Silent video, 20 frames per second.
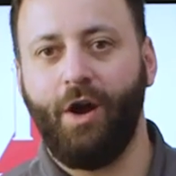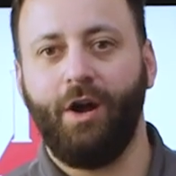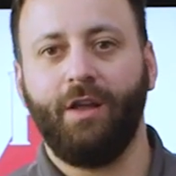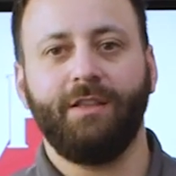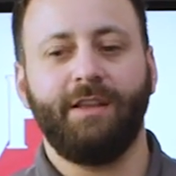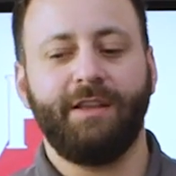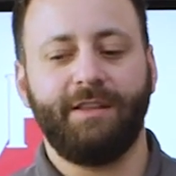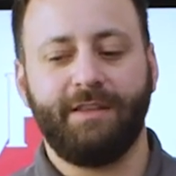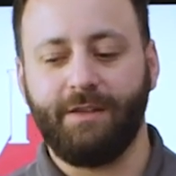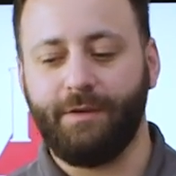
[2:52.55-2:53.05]

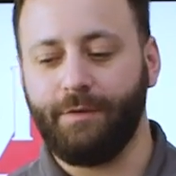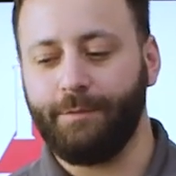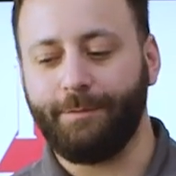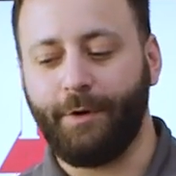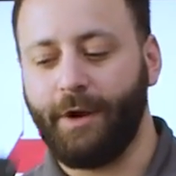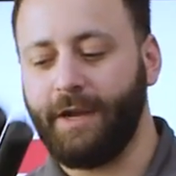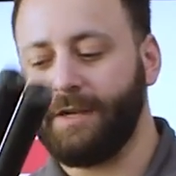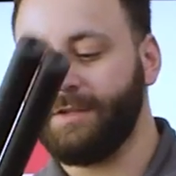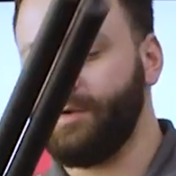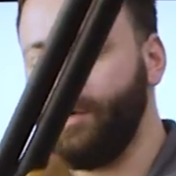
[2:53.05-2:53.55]
Gauntlet, the
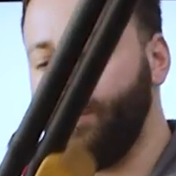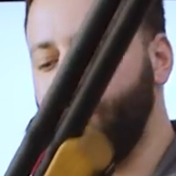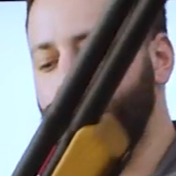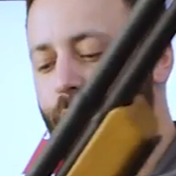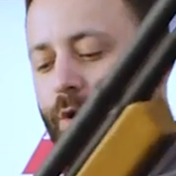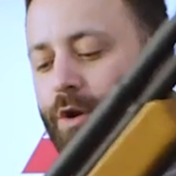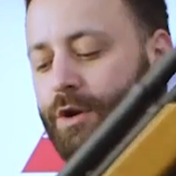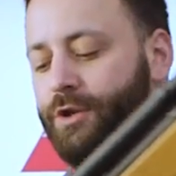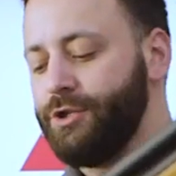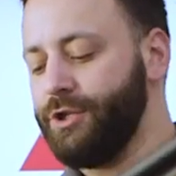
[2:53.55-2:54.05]
Umarex
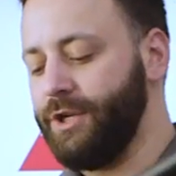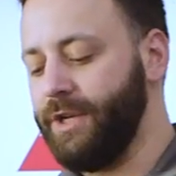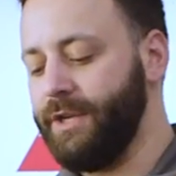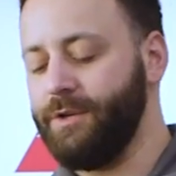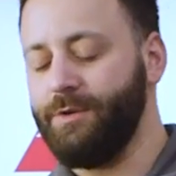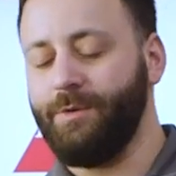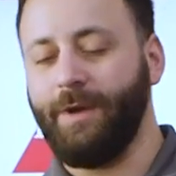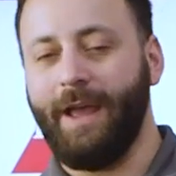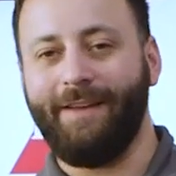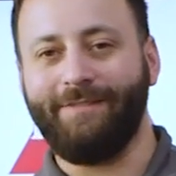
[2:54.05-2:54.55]

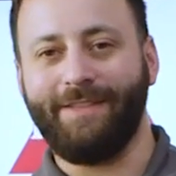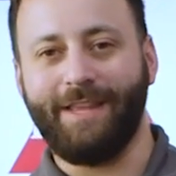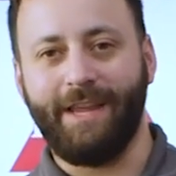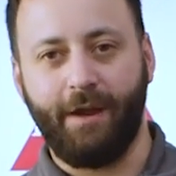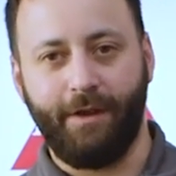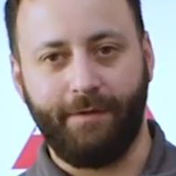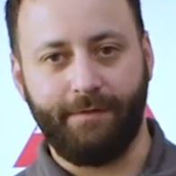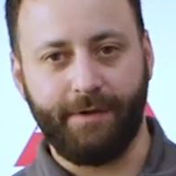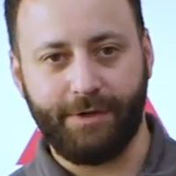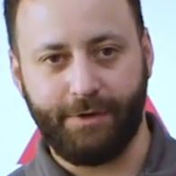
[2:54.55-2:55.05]
Origin, you have the
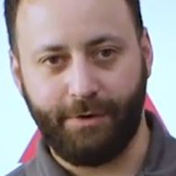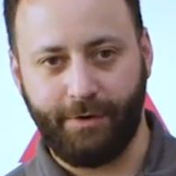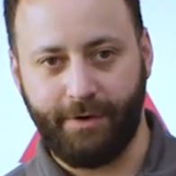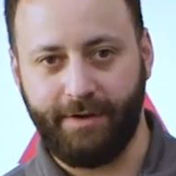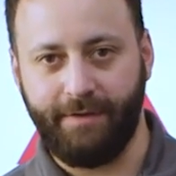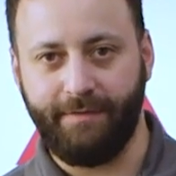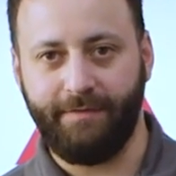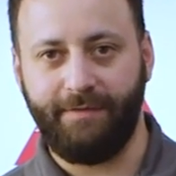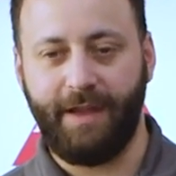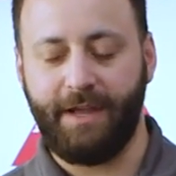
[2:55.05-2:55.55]
Air
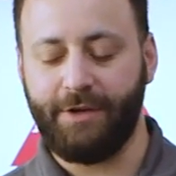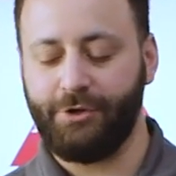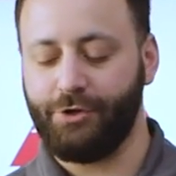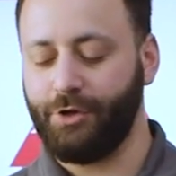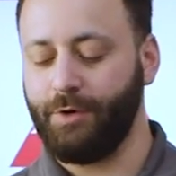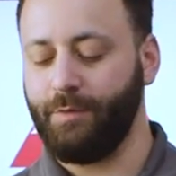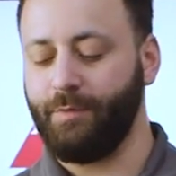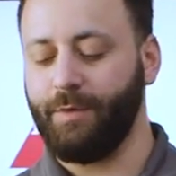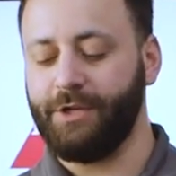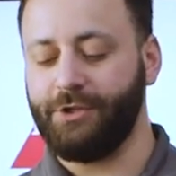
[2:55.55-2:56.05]
Venturi
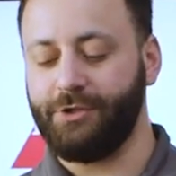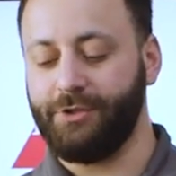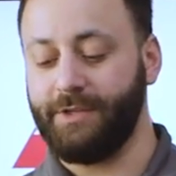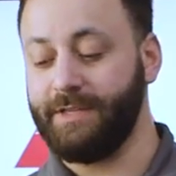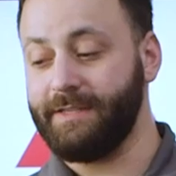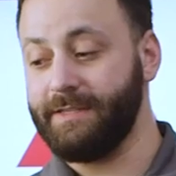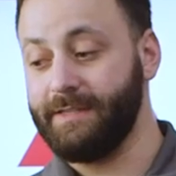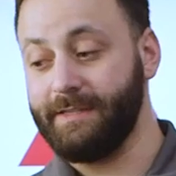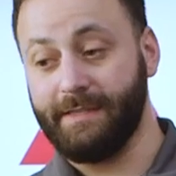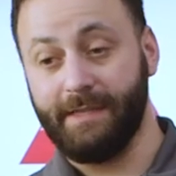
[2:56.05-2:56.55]
Avenger, which
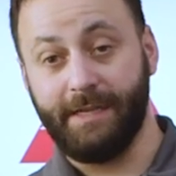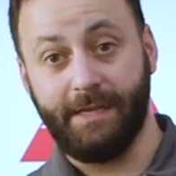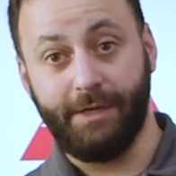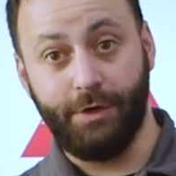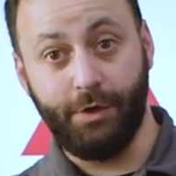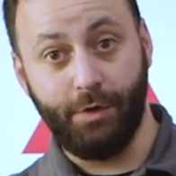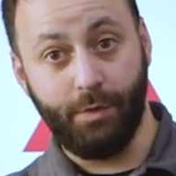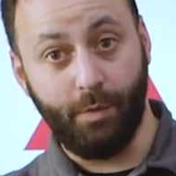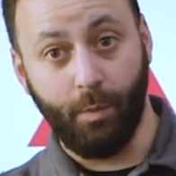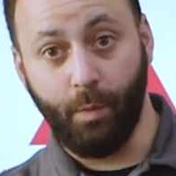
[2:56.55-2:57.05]
this is the
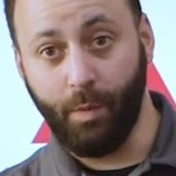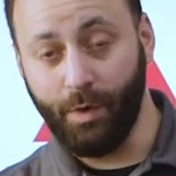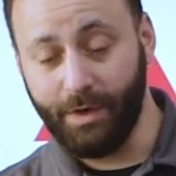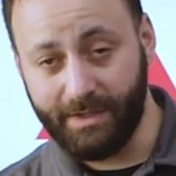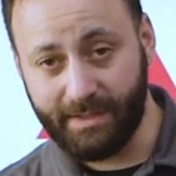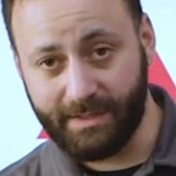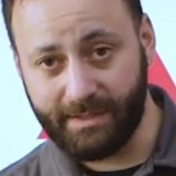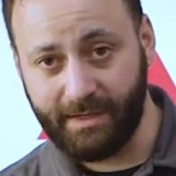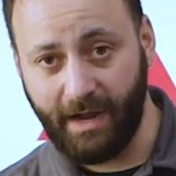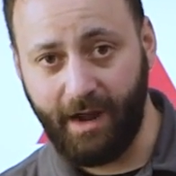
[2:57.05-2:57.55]
new
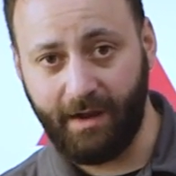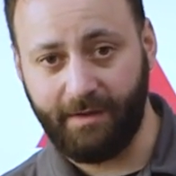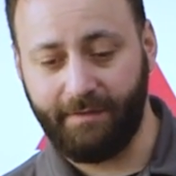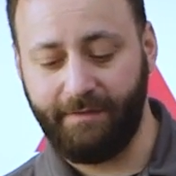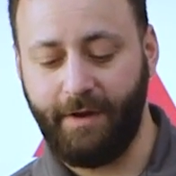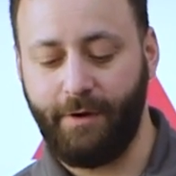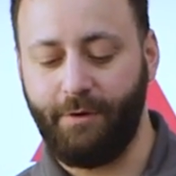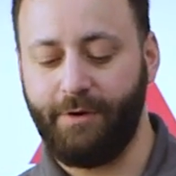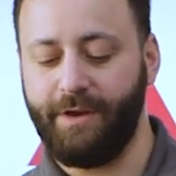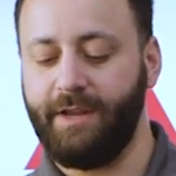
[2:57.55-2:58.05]
Woodstock
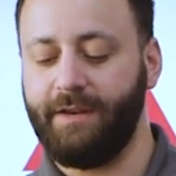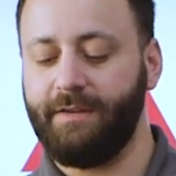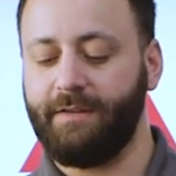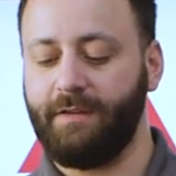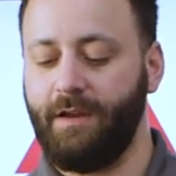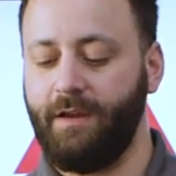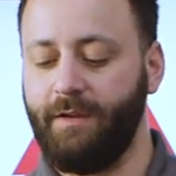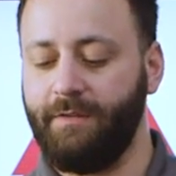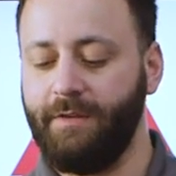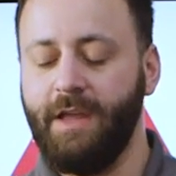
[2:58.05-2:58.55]
variant
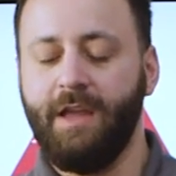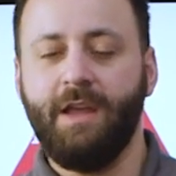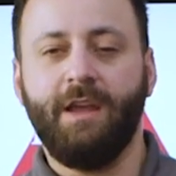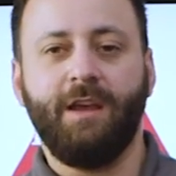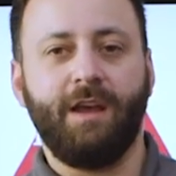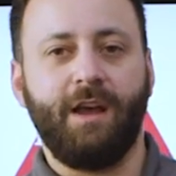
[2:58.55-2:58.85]
of,